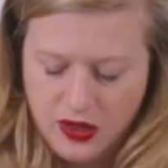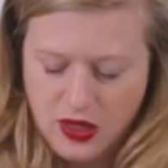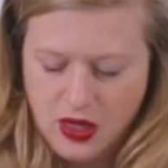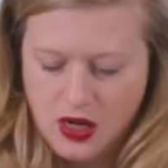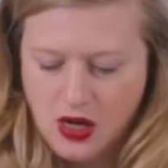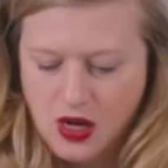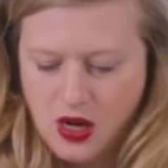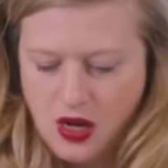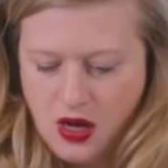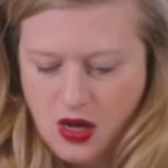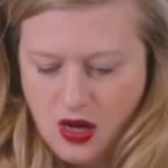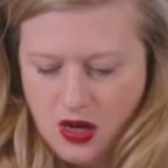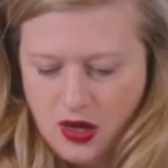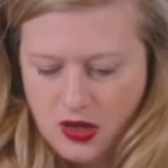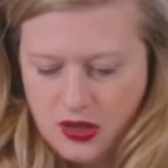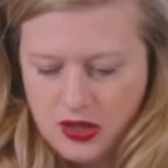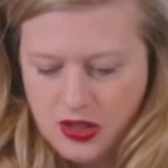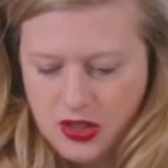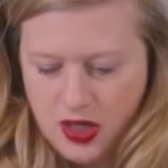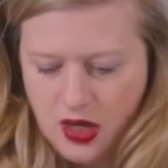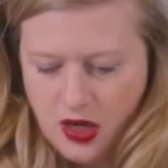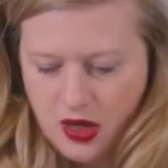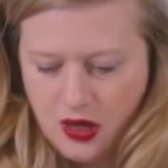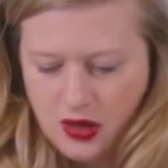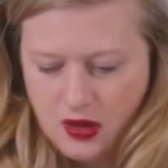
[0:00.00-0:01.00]
the
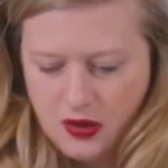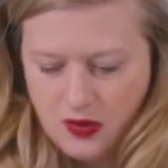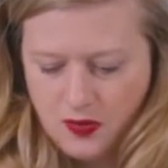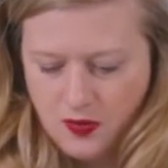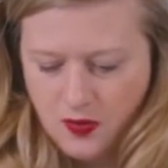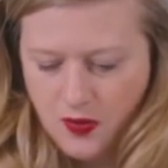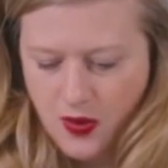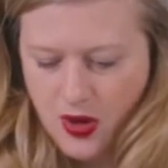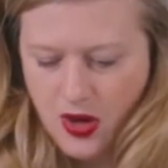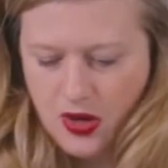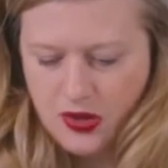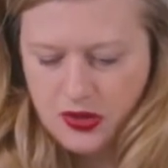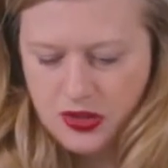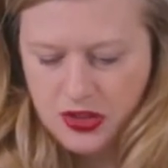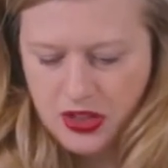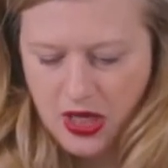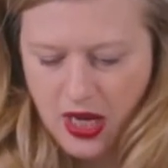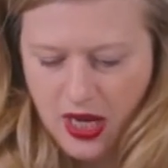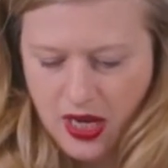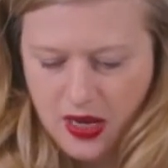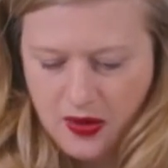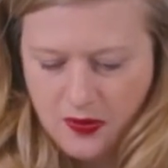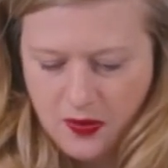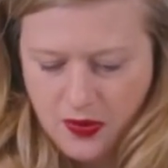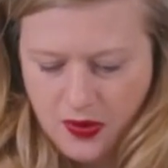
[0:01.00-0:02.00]
larger bow
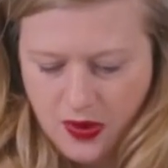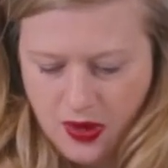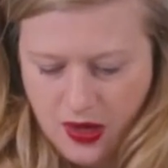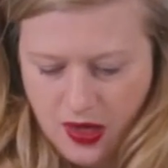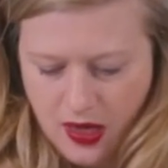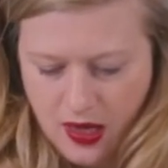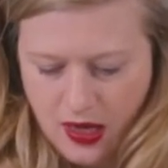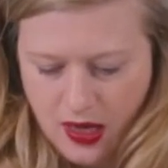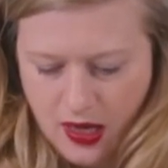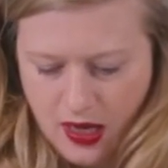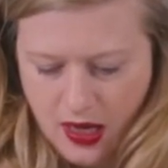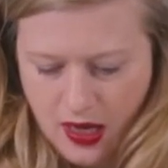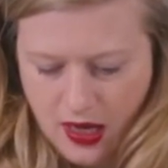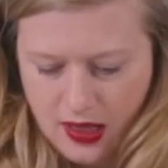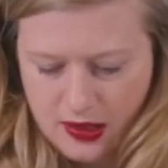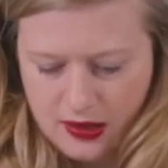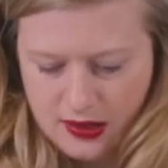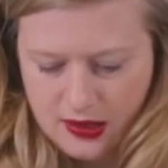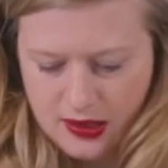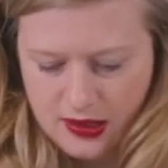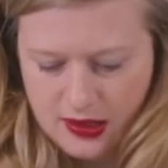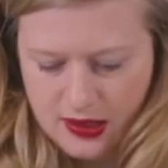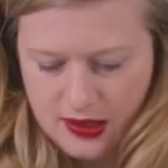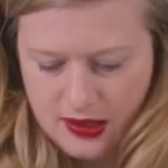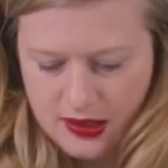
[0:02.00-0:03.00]
shape
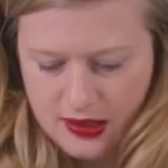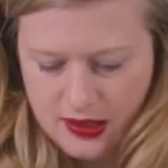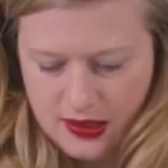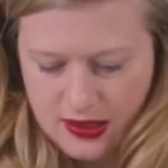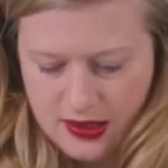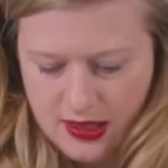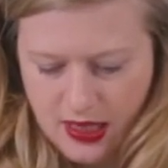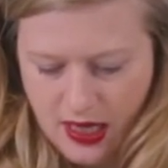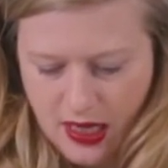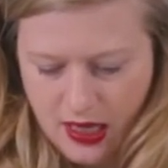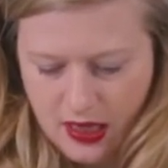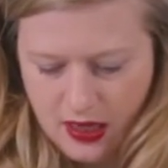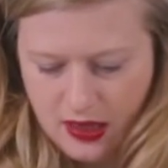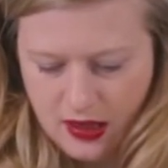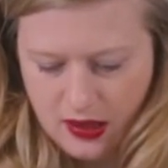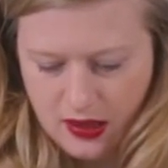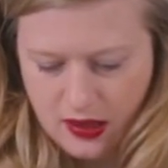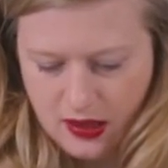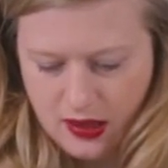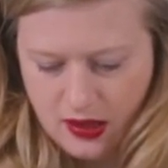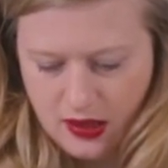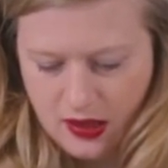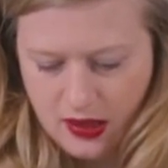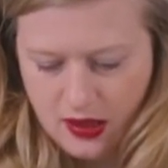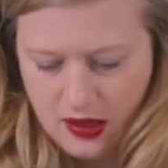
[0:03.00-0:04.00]
and
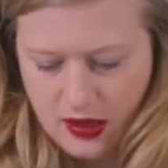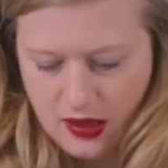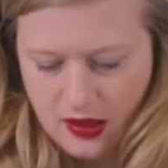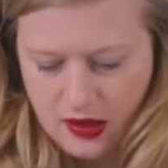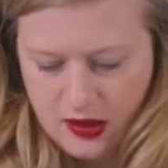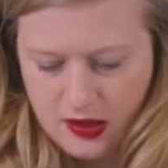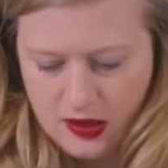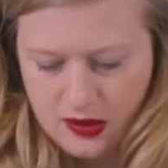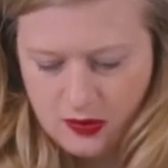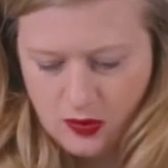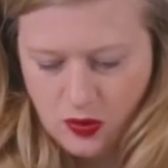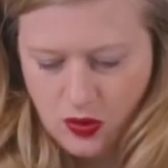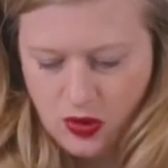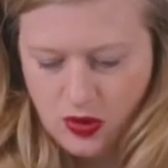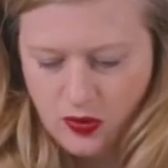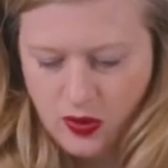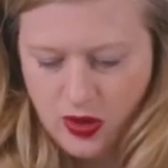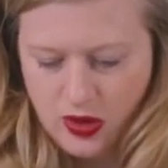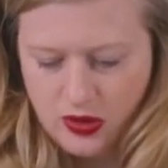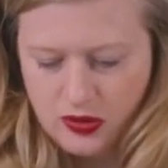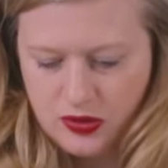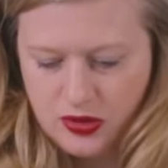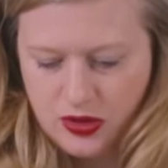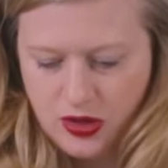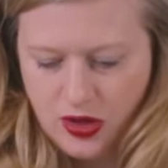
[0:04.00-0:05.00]
stick the smaller
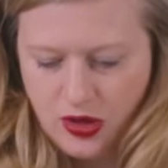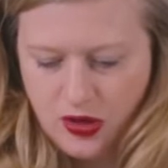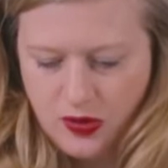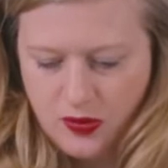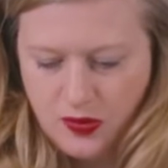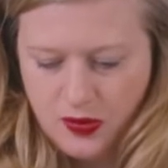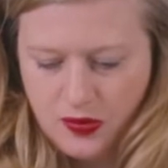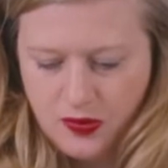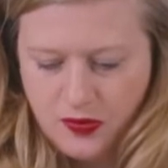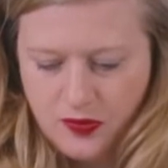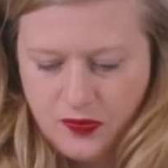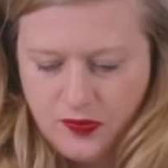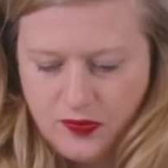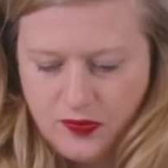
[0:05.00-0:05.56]
one on top.